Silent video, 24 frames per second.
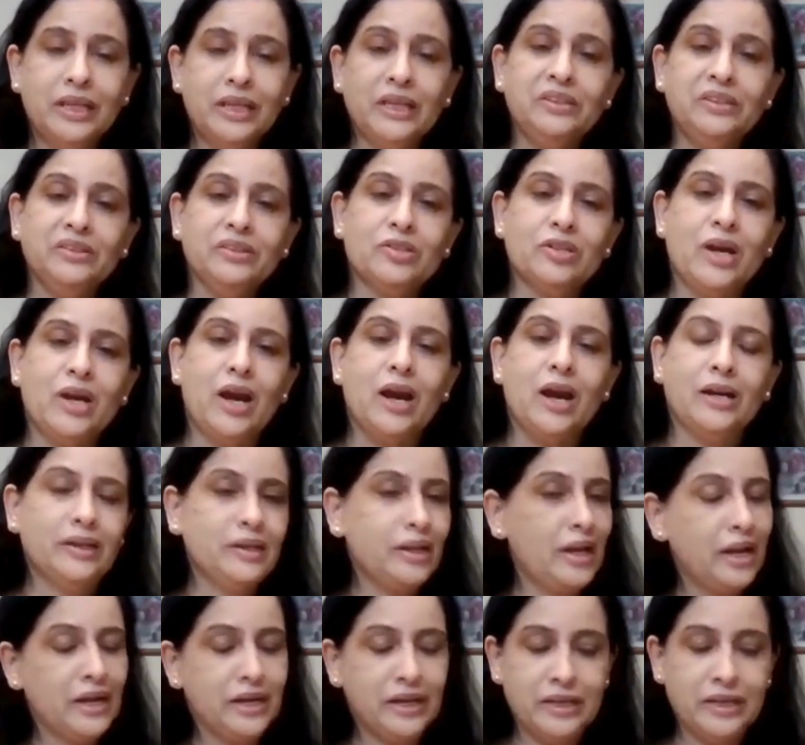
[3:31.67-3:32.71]
Then
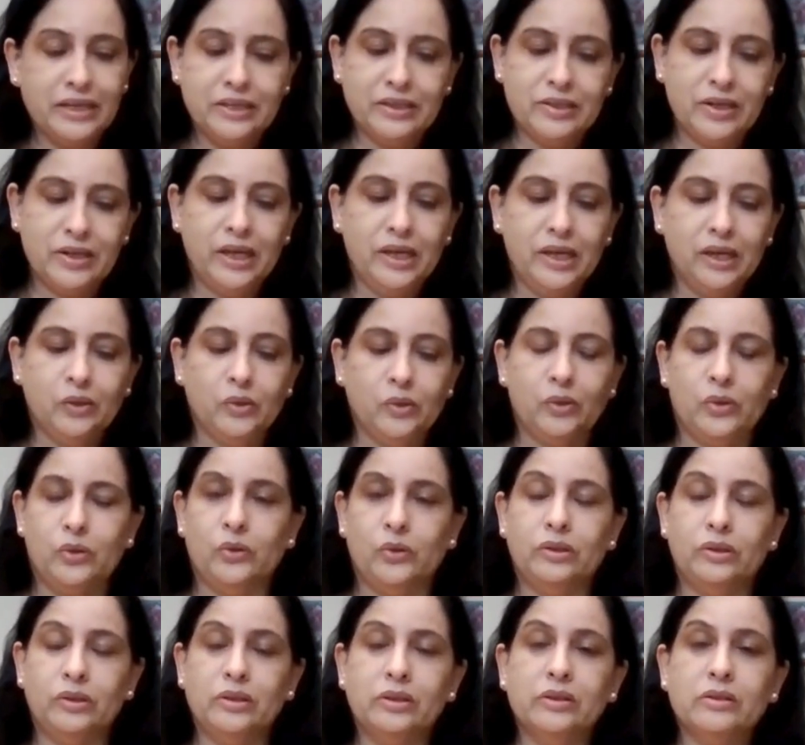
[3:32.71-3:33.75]
Tag is day, you
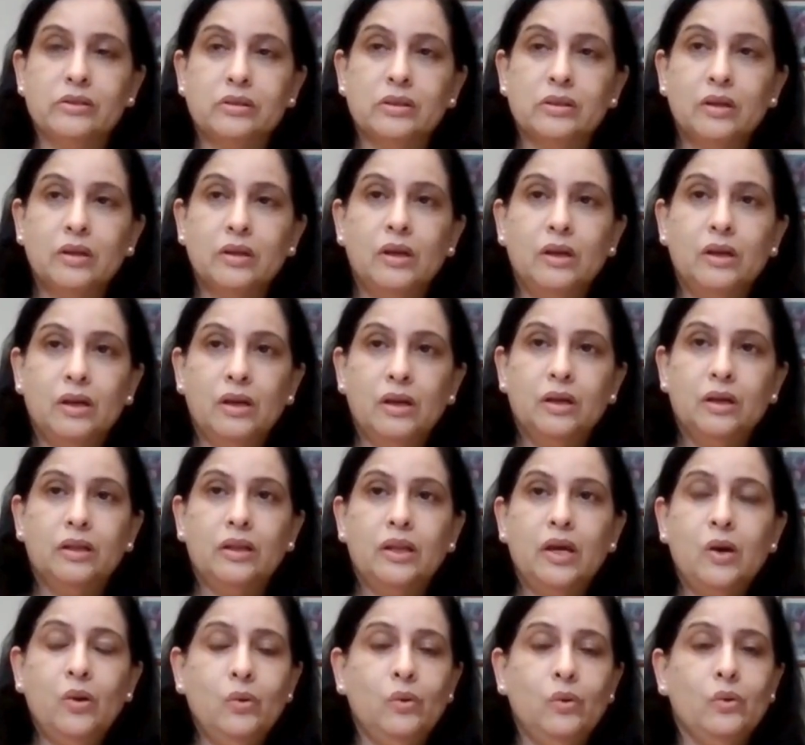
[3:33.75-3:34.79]
know this.
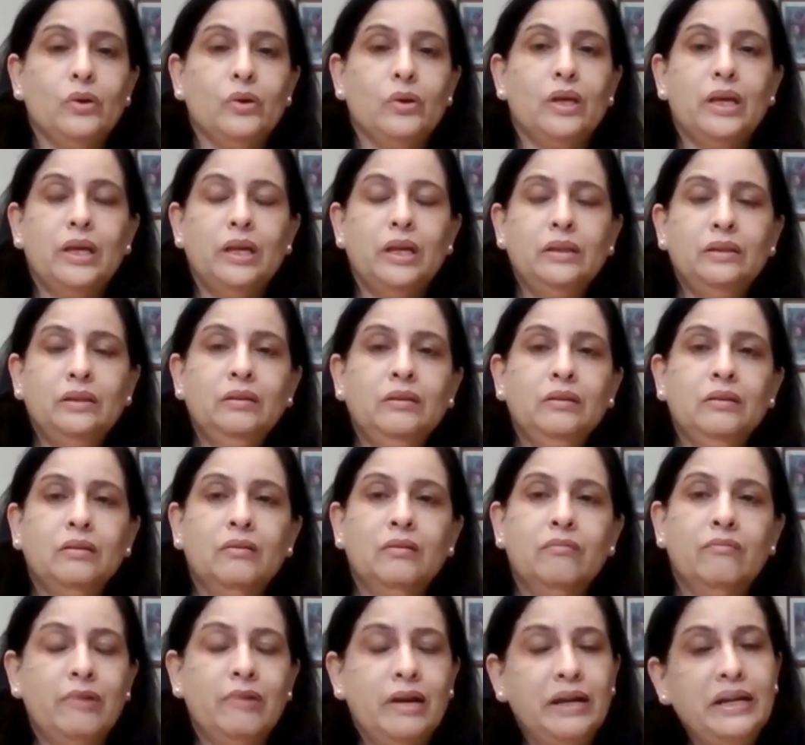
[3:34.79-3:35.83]
Now
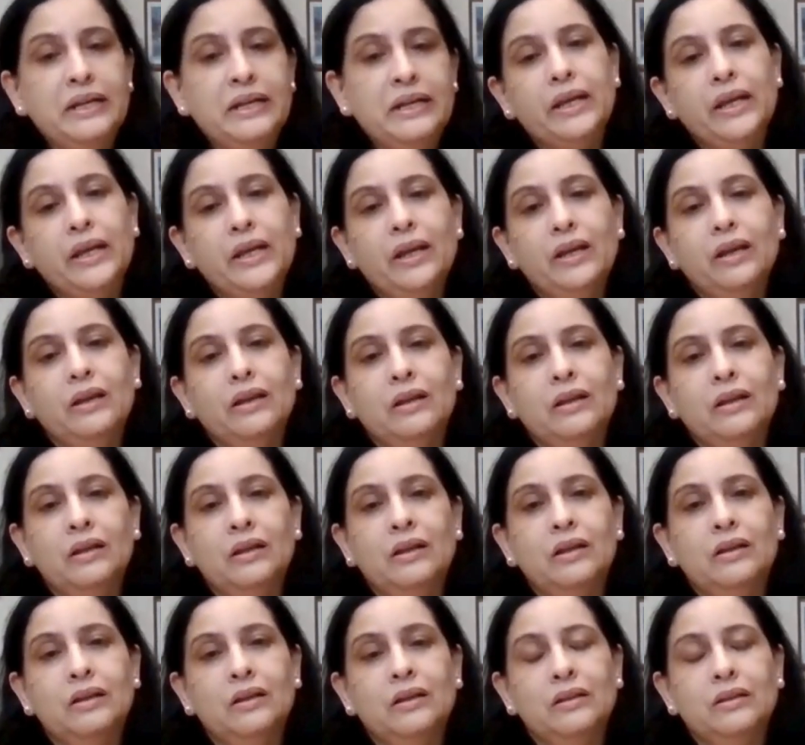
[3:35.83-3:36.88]
in 1 day
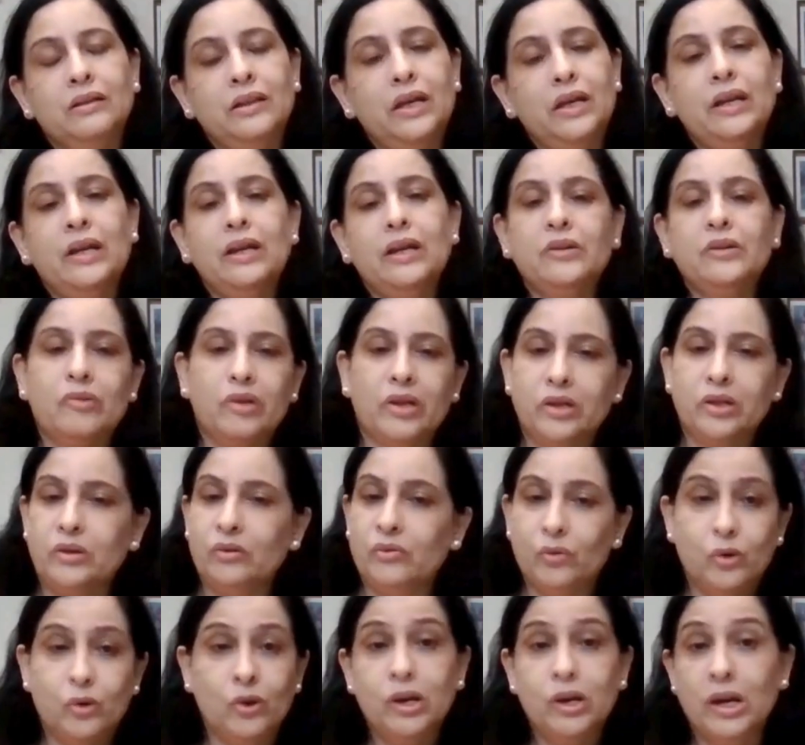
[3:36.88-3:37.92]
there are
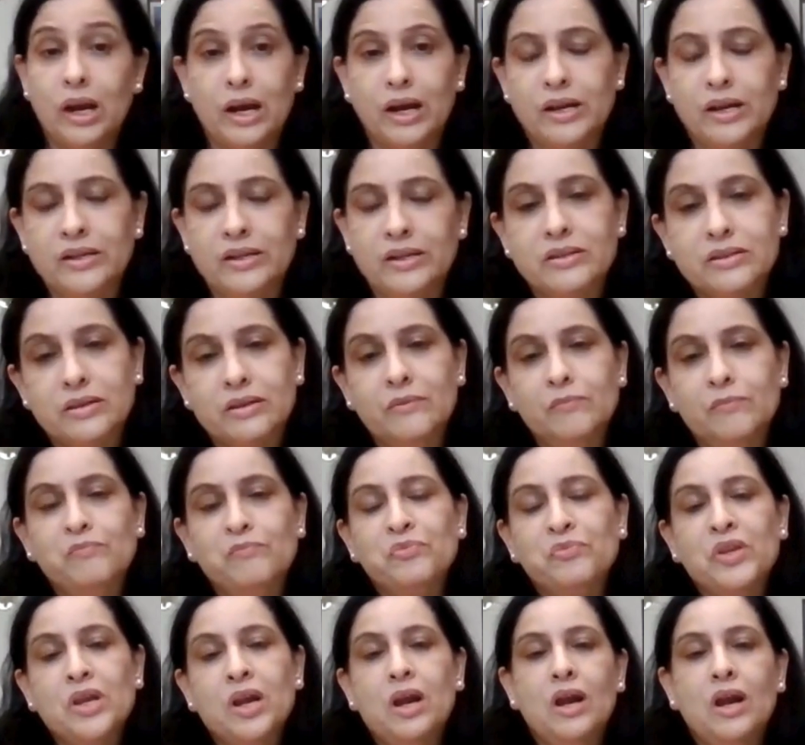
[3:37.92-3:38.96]
24 hours.
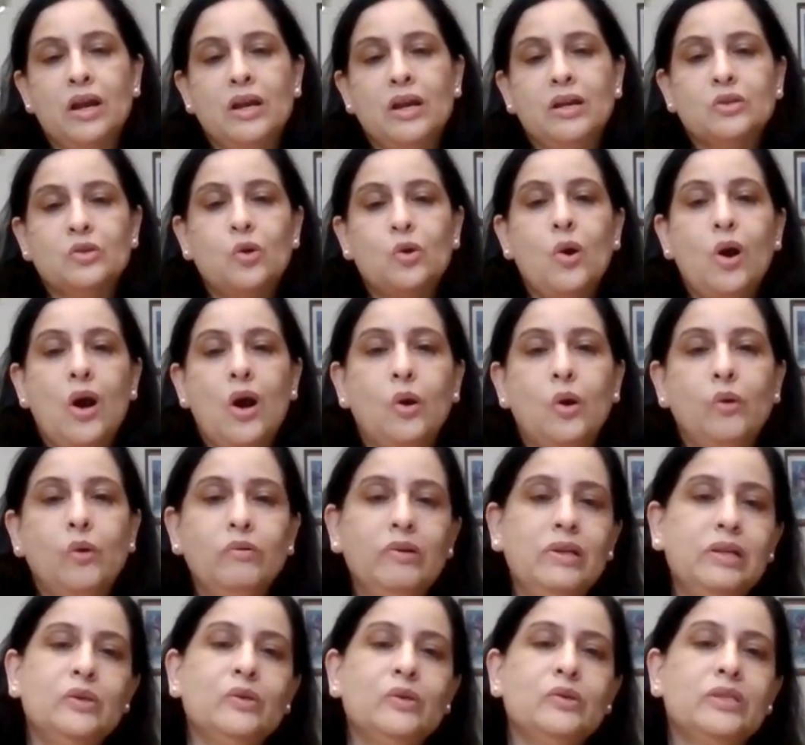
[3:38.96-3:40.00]
So how
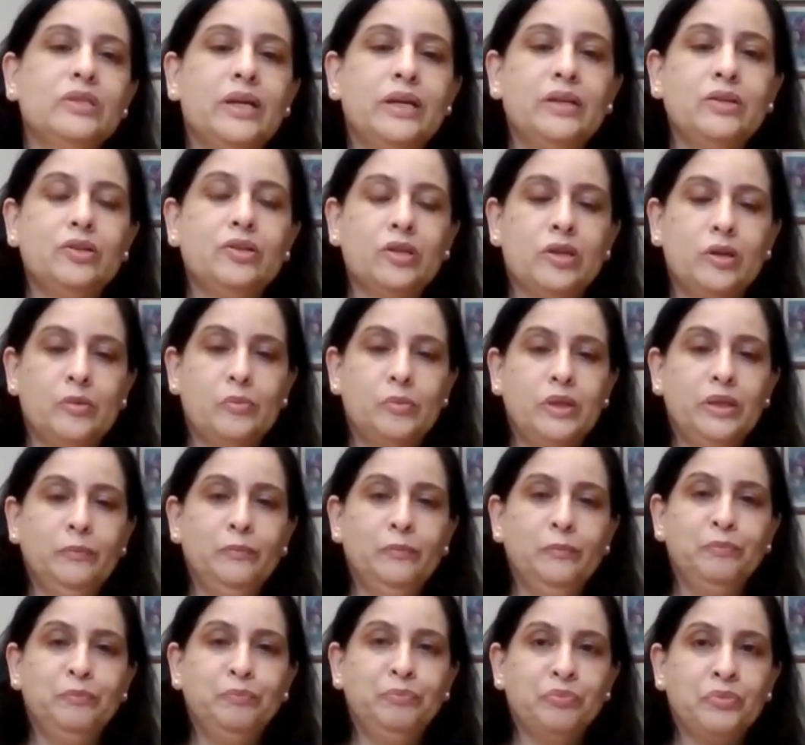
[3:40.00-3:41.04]
will you say in German?